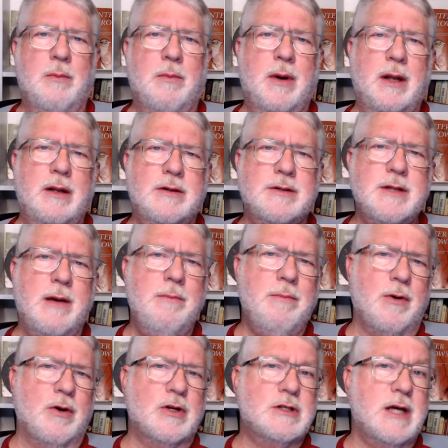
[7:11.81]
But some
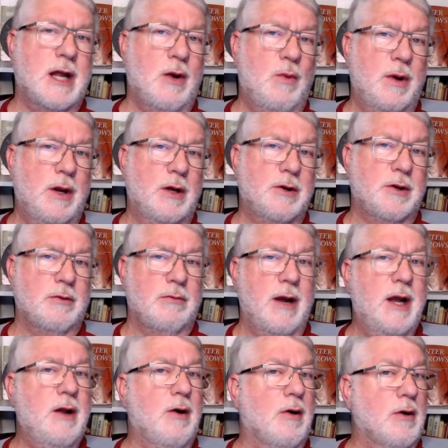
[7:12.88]
birds kind of went under the
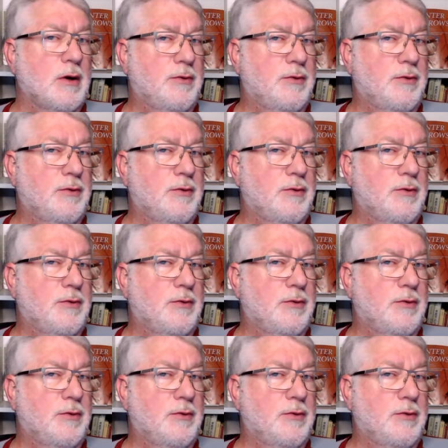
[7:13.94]
radar